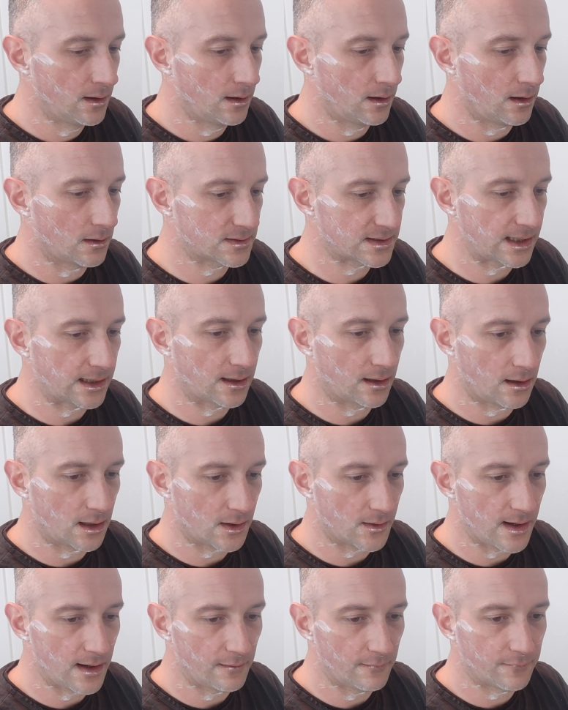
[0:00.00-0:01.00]
I'll take
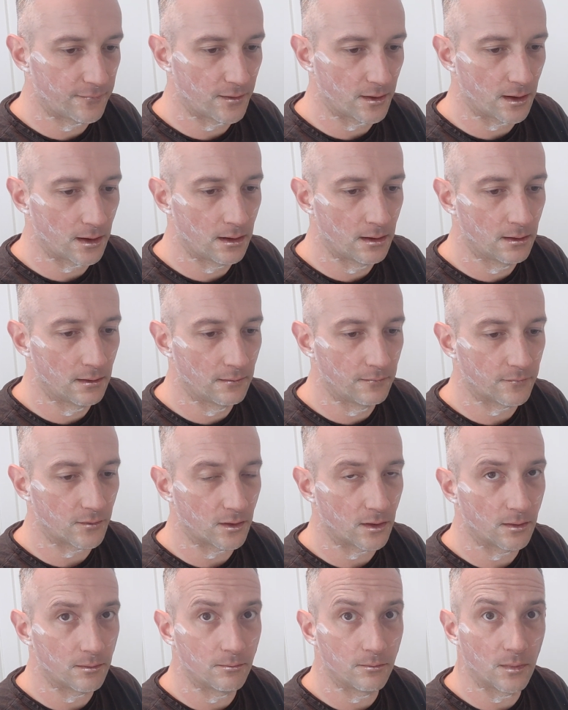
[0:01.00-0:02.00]
Isla out for
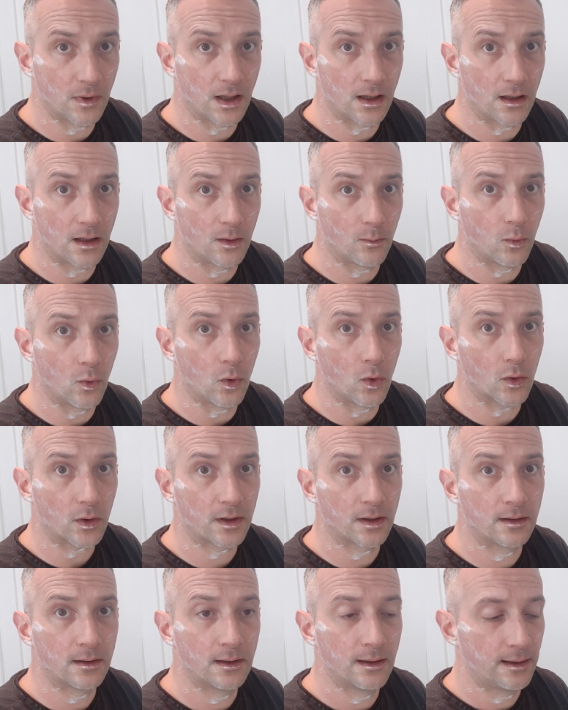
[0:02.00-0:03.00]
a
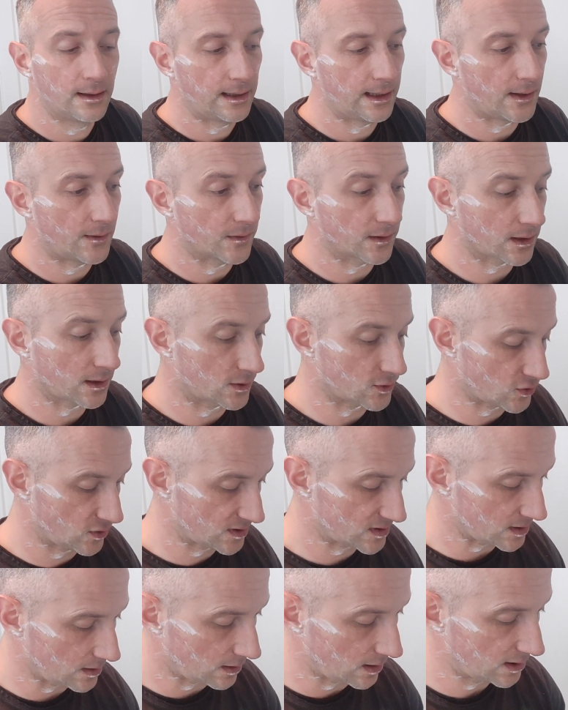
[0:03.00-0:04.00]
walk out in the
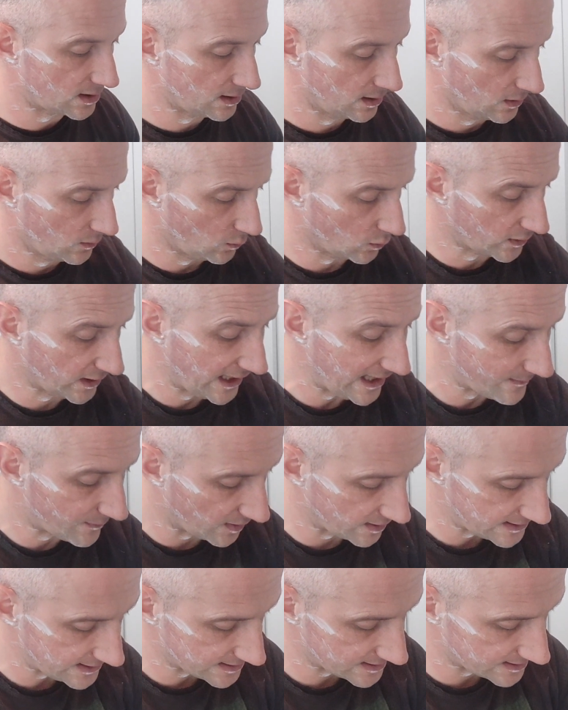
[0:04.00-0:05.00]
countryside. We'll keep
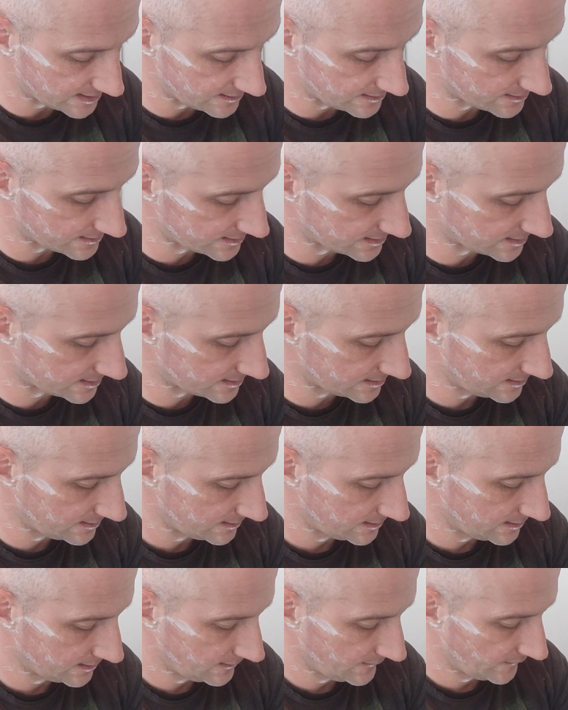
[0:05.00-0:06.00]
our distance.
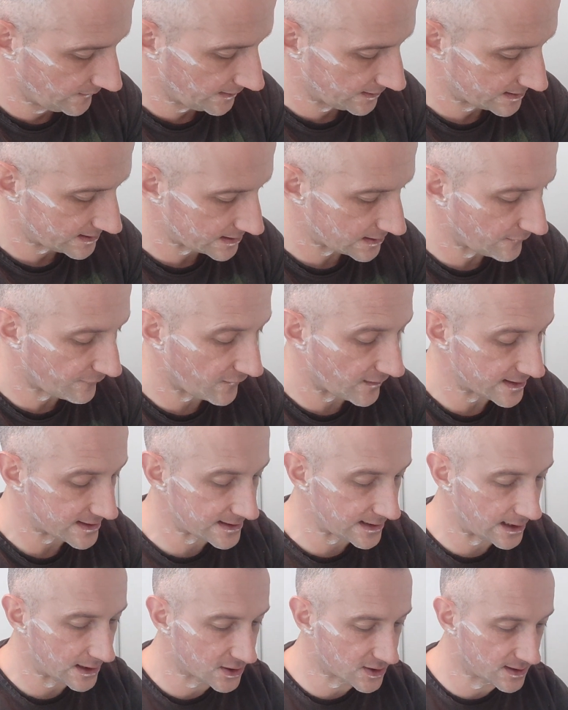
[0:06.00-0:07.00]

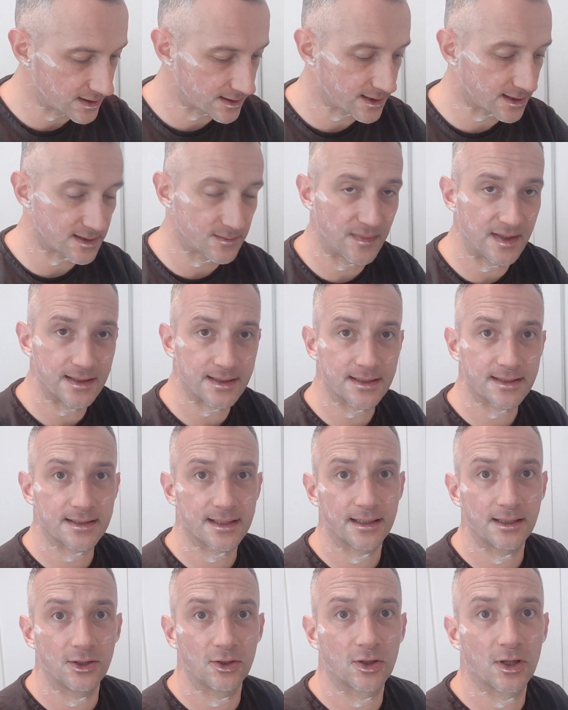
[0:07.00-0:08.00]
Self-isolation doesn't mean to
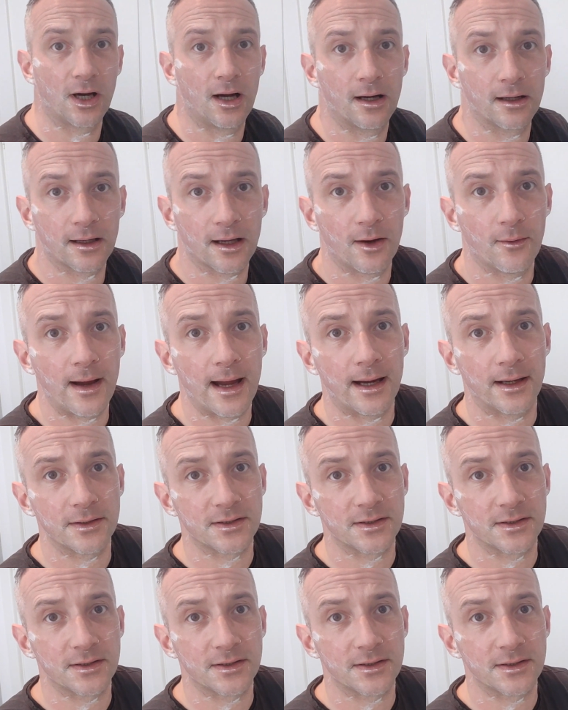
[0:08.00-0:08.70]
say that you can't go out.